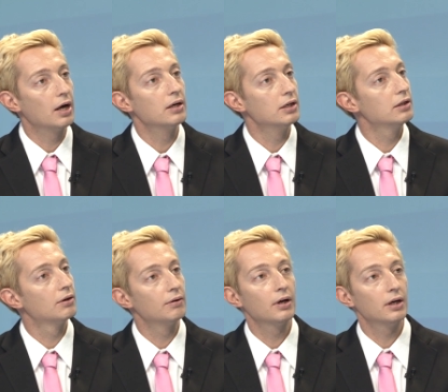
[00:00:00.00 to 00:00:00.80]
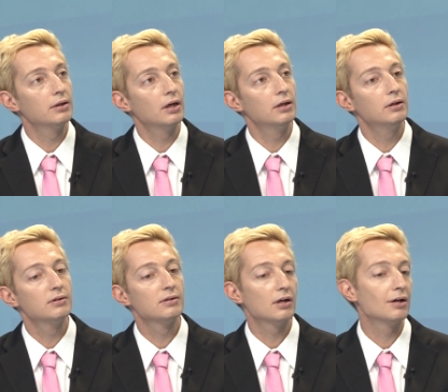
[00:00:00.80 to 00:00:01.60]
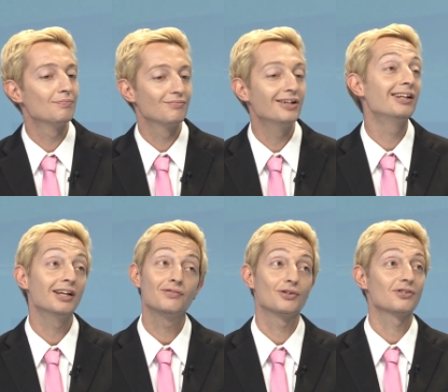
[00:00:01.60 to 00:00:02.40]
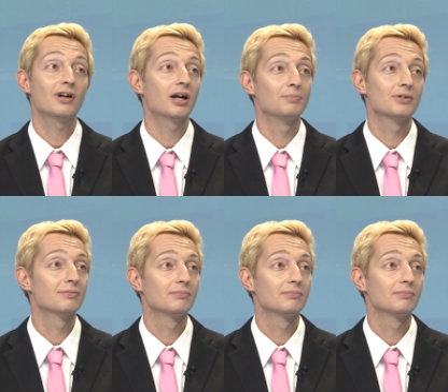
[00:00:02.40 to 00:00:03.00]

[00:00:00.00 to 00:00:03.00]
he lived those times.